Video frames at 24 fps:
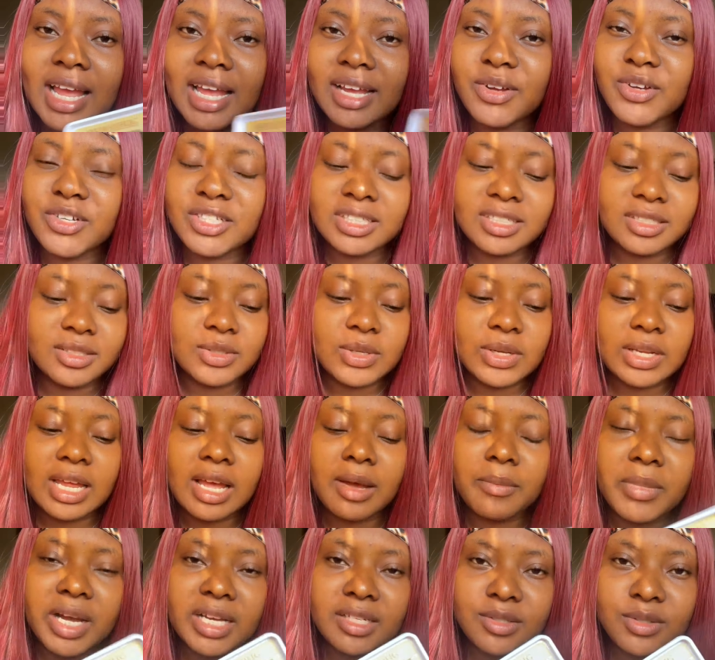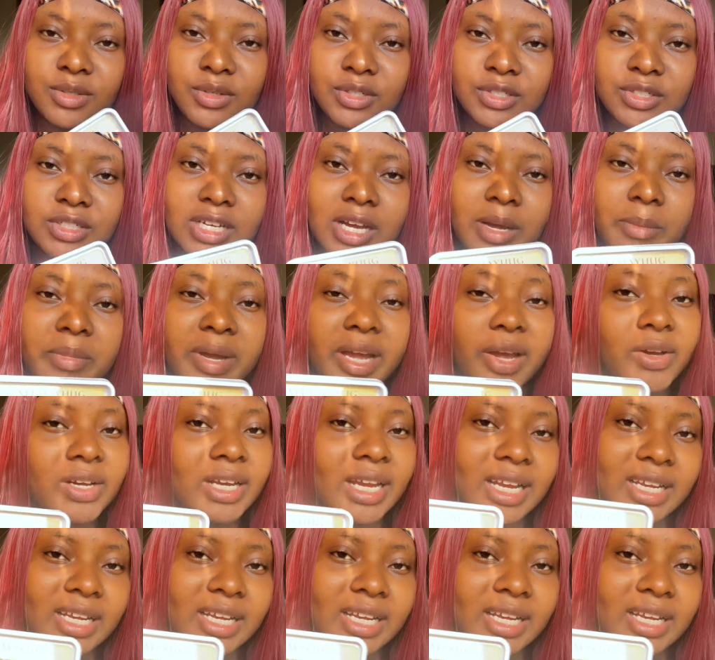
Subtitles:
I got it on Amazon. You can buy on